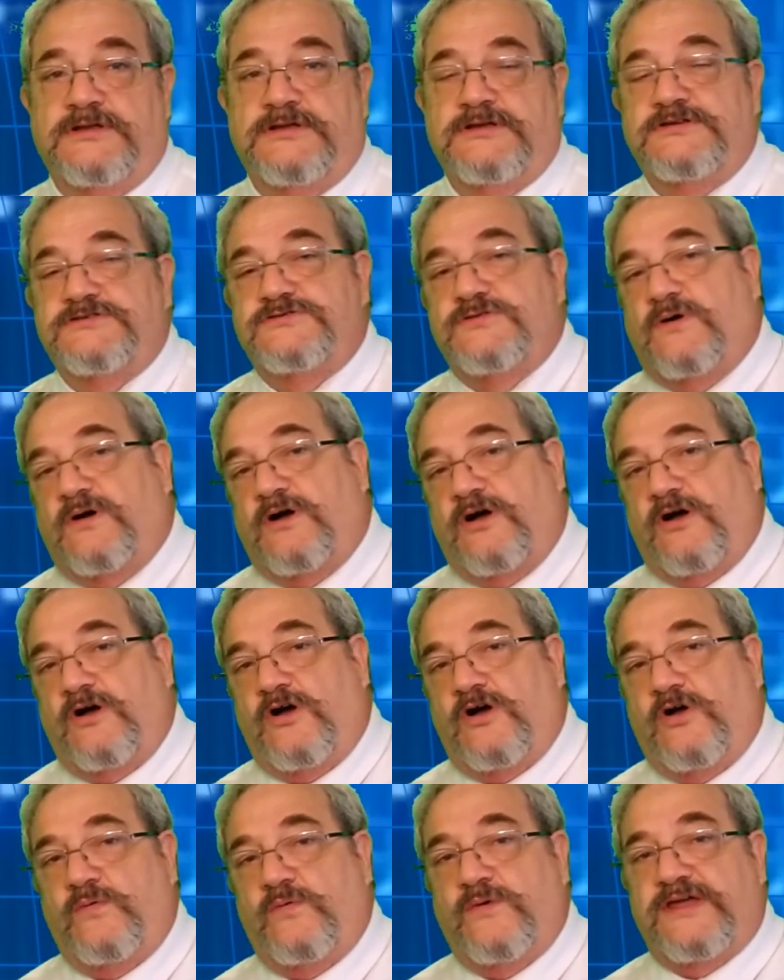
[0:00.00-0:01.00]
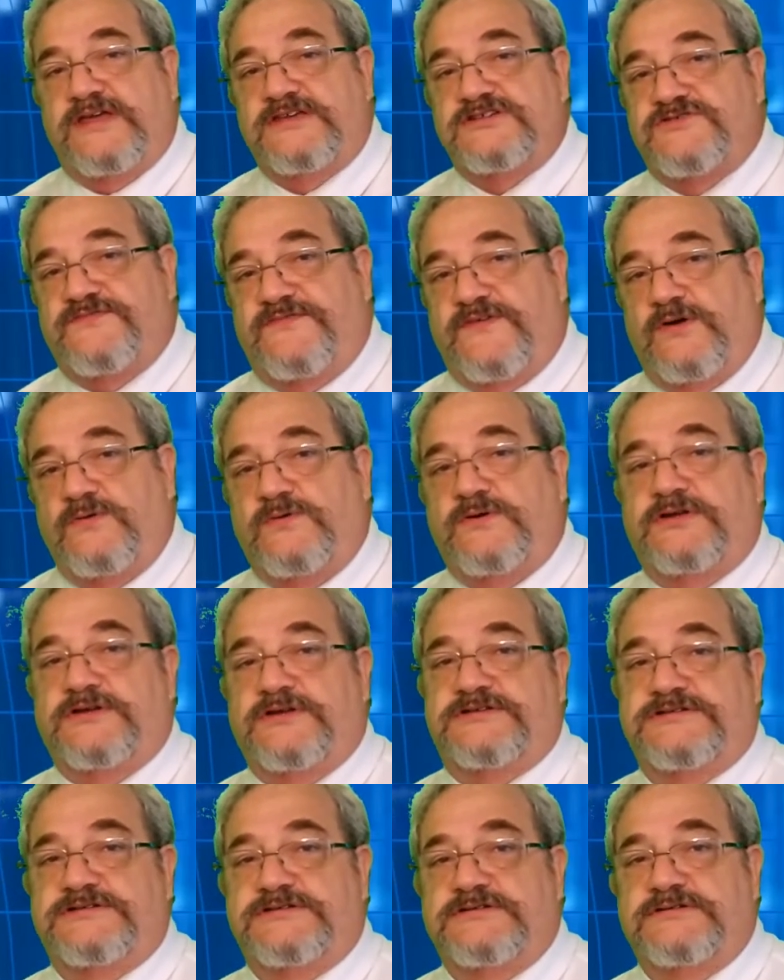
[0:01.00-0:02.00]
So always
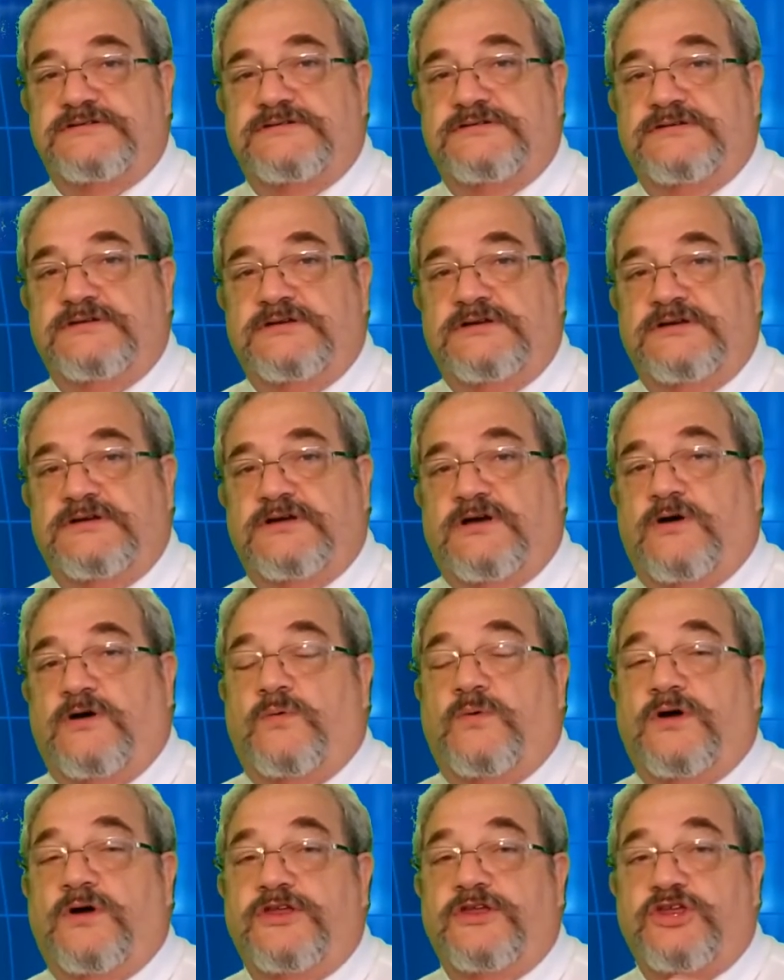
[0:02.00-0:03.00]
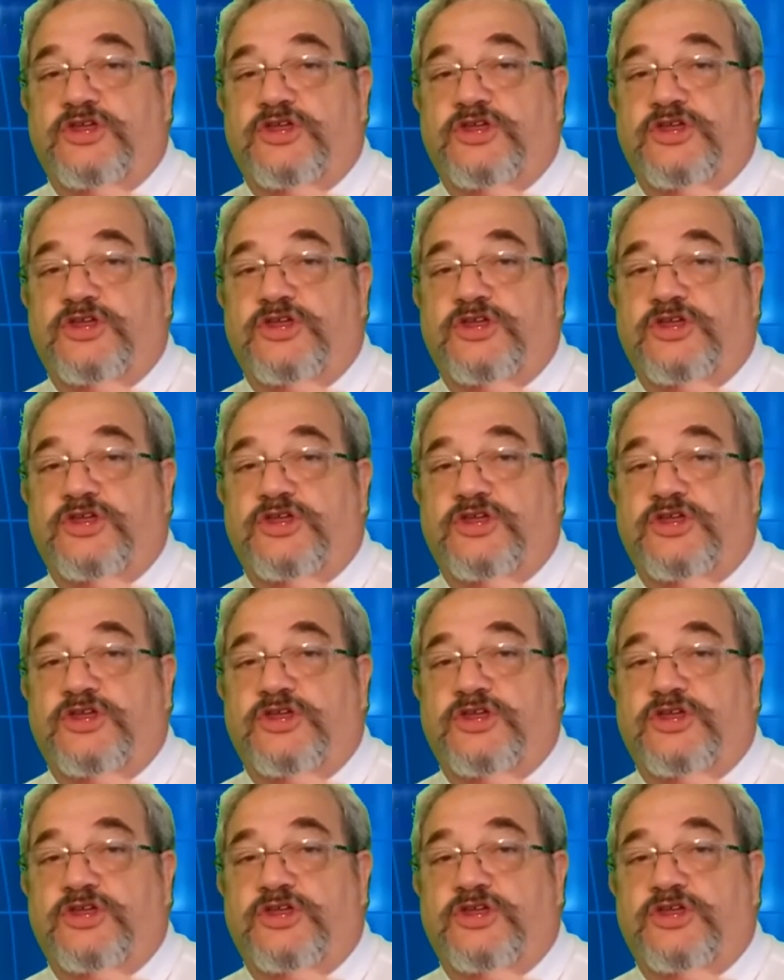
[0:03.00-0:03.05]
focus on what